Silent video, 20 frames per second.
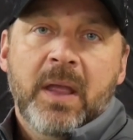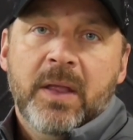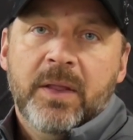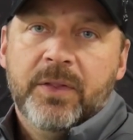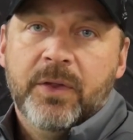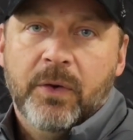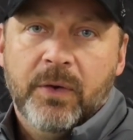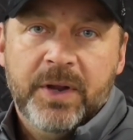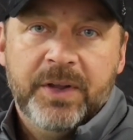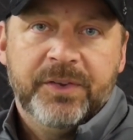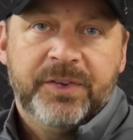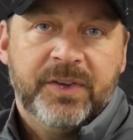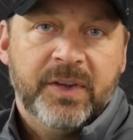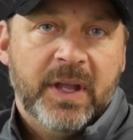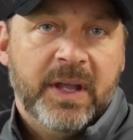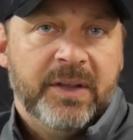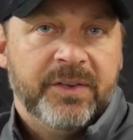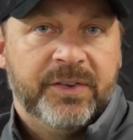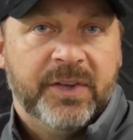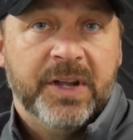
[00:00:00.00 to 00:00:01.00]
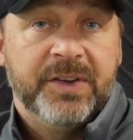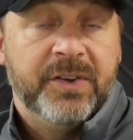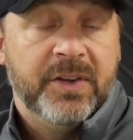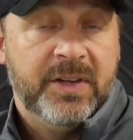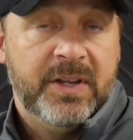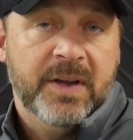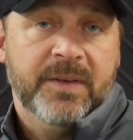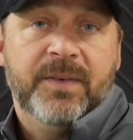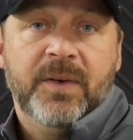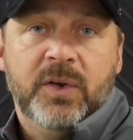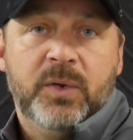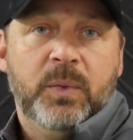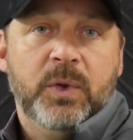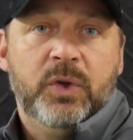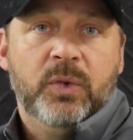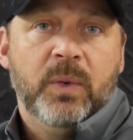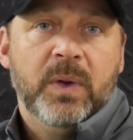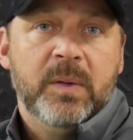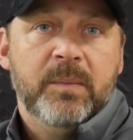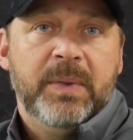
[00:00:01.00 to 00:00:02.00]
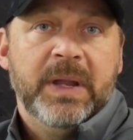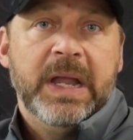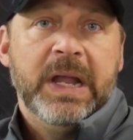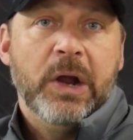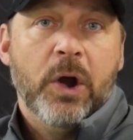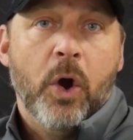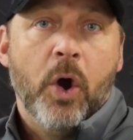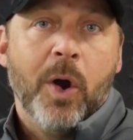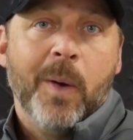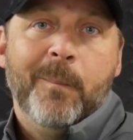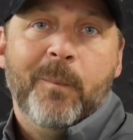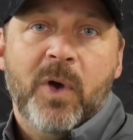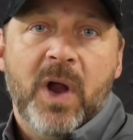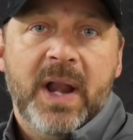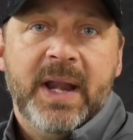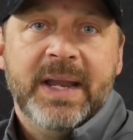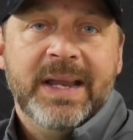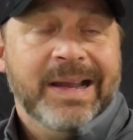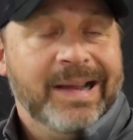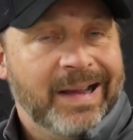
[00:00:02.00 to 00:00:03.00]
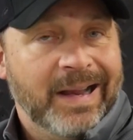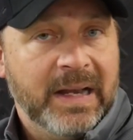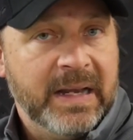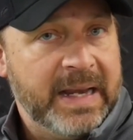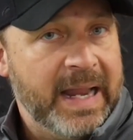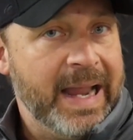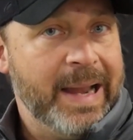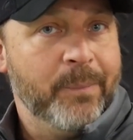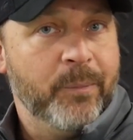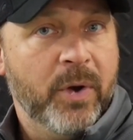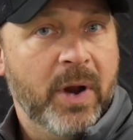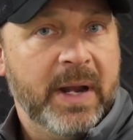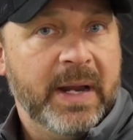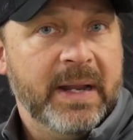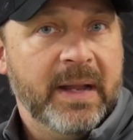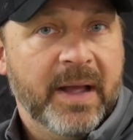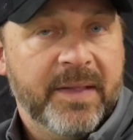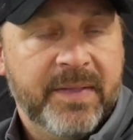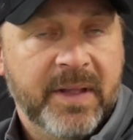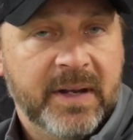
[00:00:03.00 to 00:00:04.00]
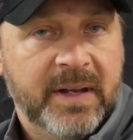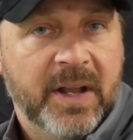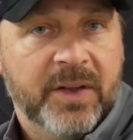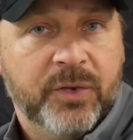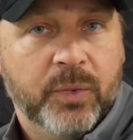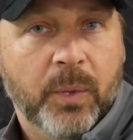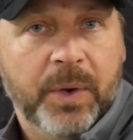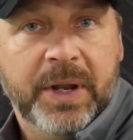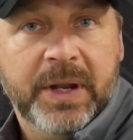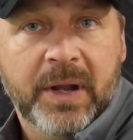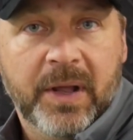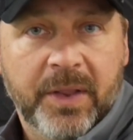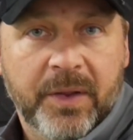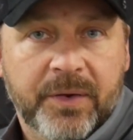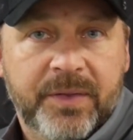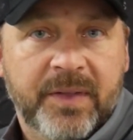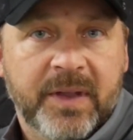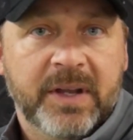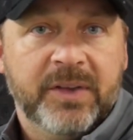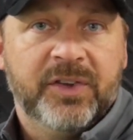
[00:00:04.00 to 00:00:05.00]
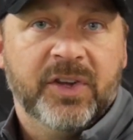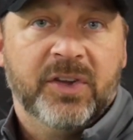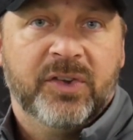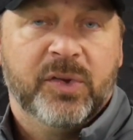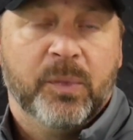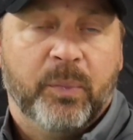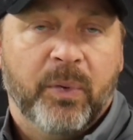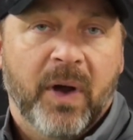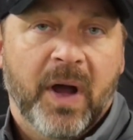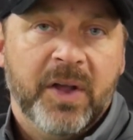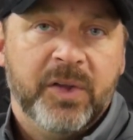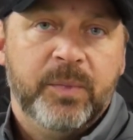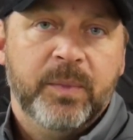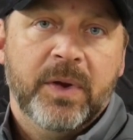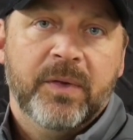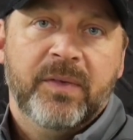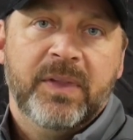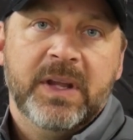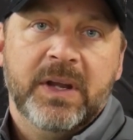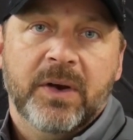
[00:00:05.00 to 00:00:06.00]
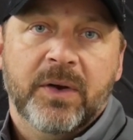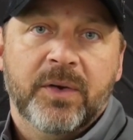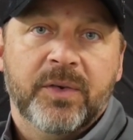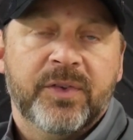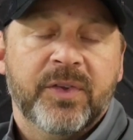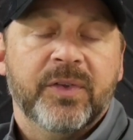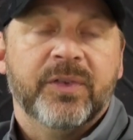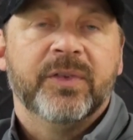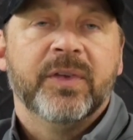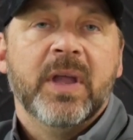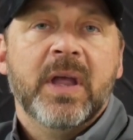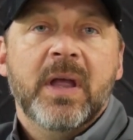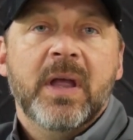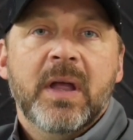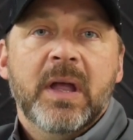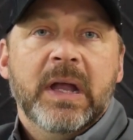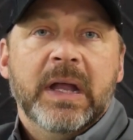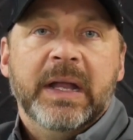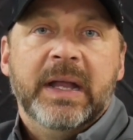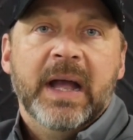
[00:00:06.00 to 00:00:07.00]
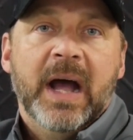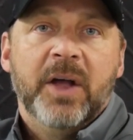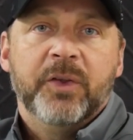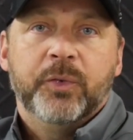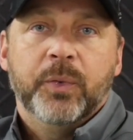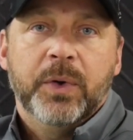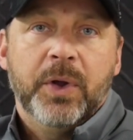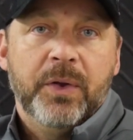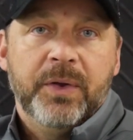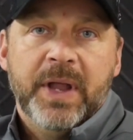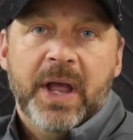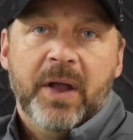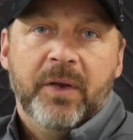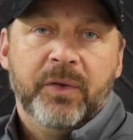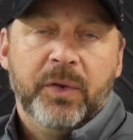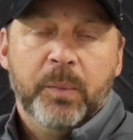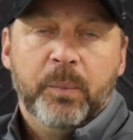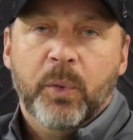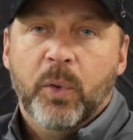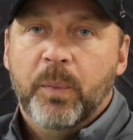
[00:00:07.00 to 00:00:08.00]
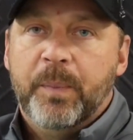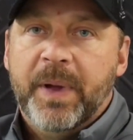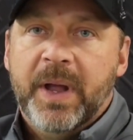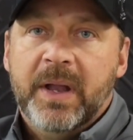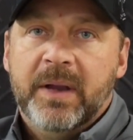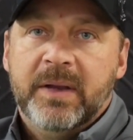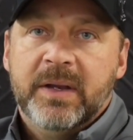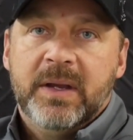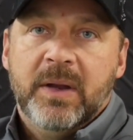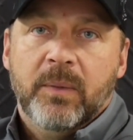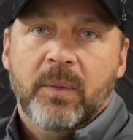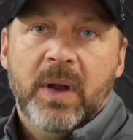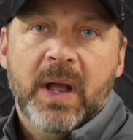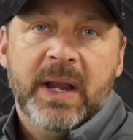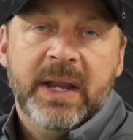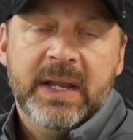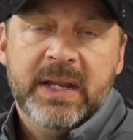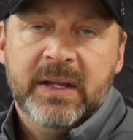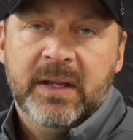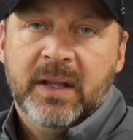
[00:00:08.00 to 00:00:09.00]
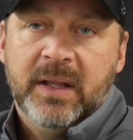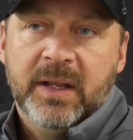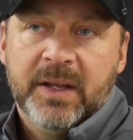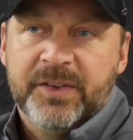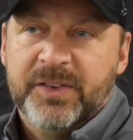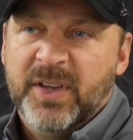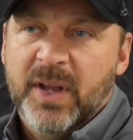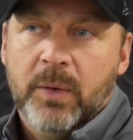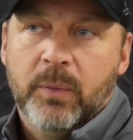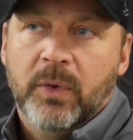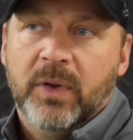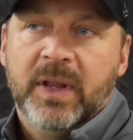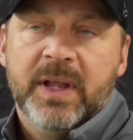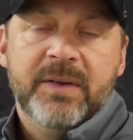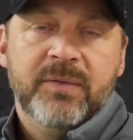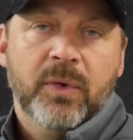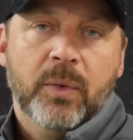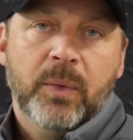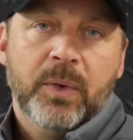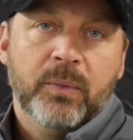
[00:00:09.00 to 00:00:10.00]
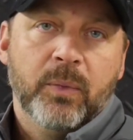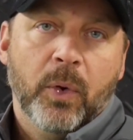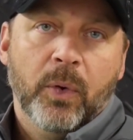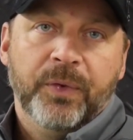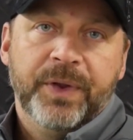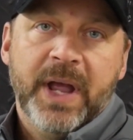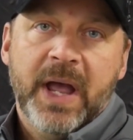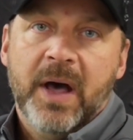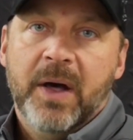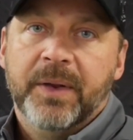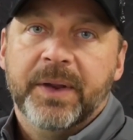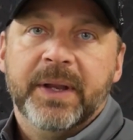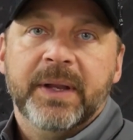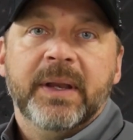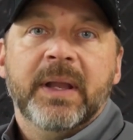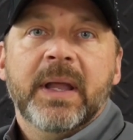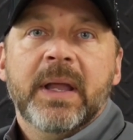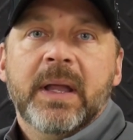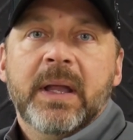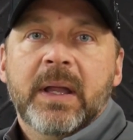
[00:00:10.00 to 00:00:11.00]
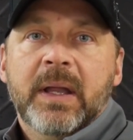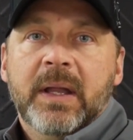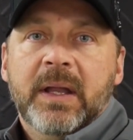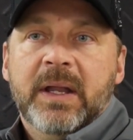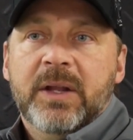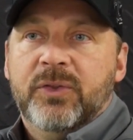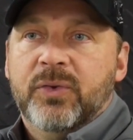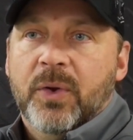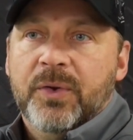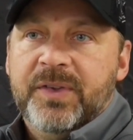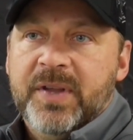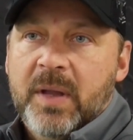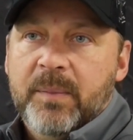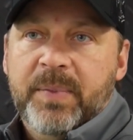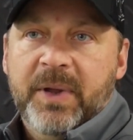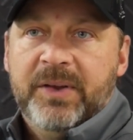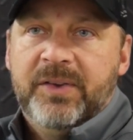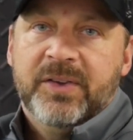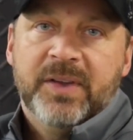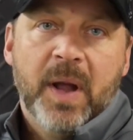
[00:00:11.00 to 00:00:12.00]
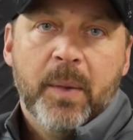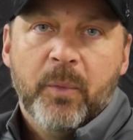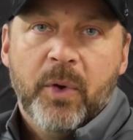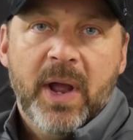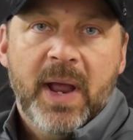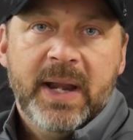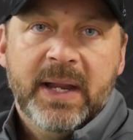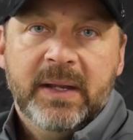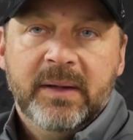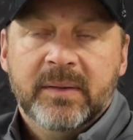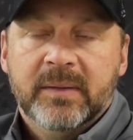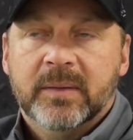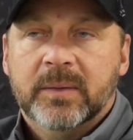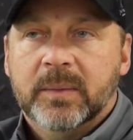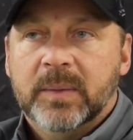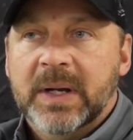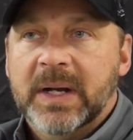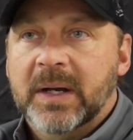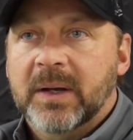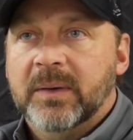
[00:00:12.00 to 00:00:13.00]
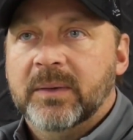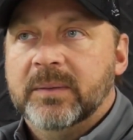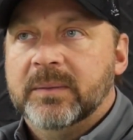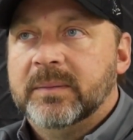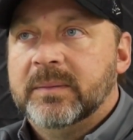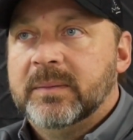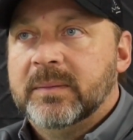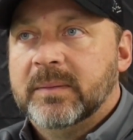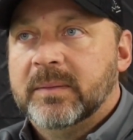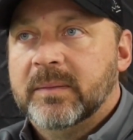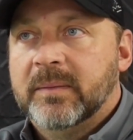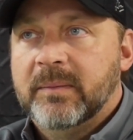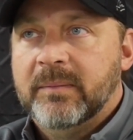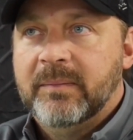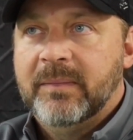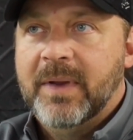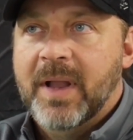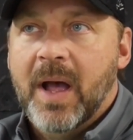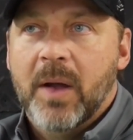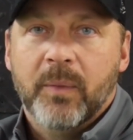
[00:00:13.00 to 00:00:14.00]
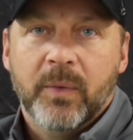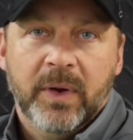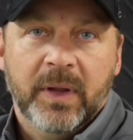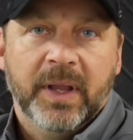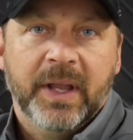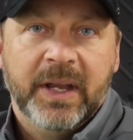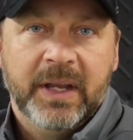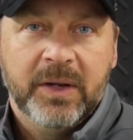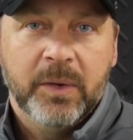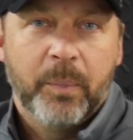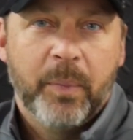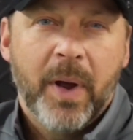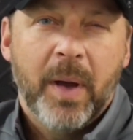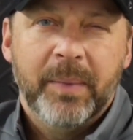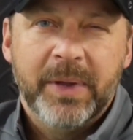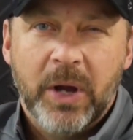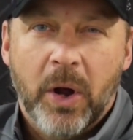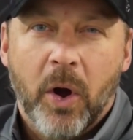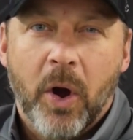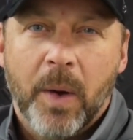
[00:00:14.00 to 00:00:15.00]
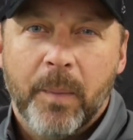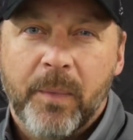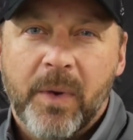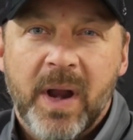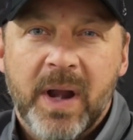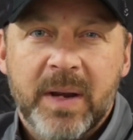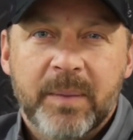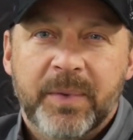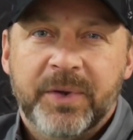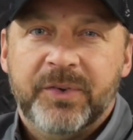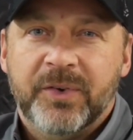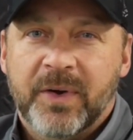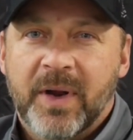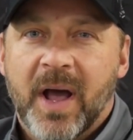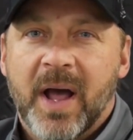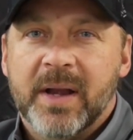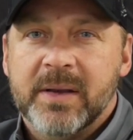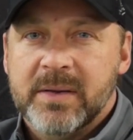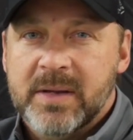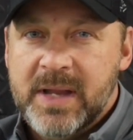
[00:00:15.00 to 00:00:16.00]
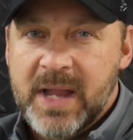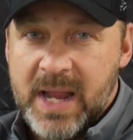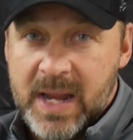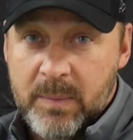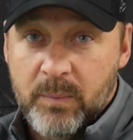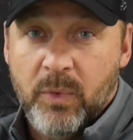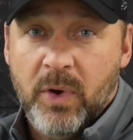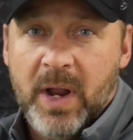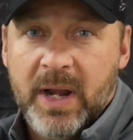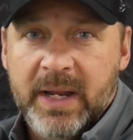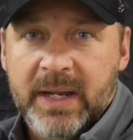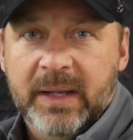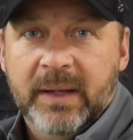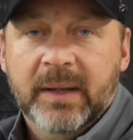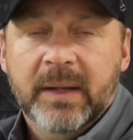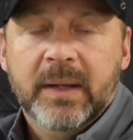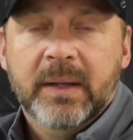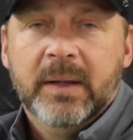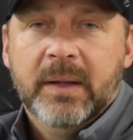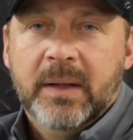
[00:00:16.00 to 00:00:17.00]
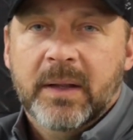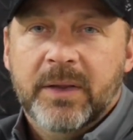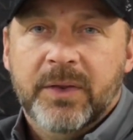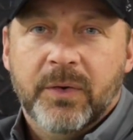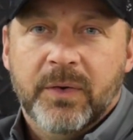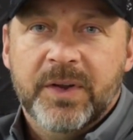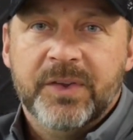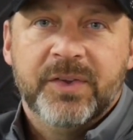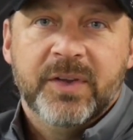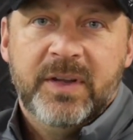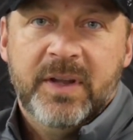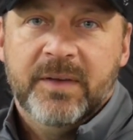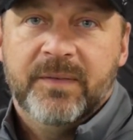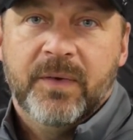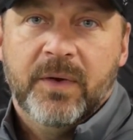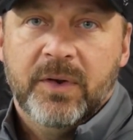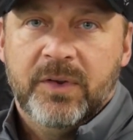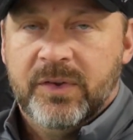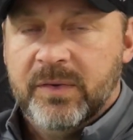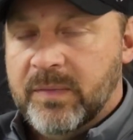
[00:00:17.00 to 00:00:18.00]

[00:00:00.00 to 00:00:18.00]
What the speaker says: There is such a difference between being arm ready and game ready. I think that's one of the other things that has surprised me over the years is guys will go down to the bullpen to get ready. Let's say a reliever would roll down and he'd throw 10 pitches, I'm ready. Well, not really. You're probably arm ready, but you're not game ready. There is a difference.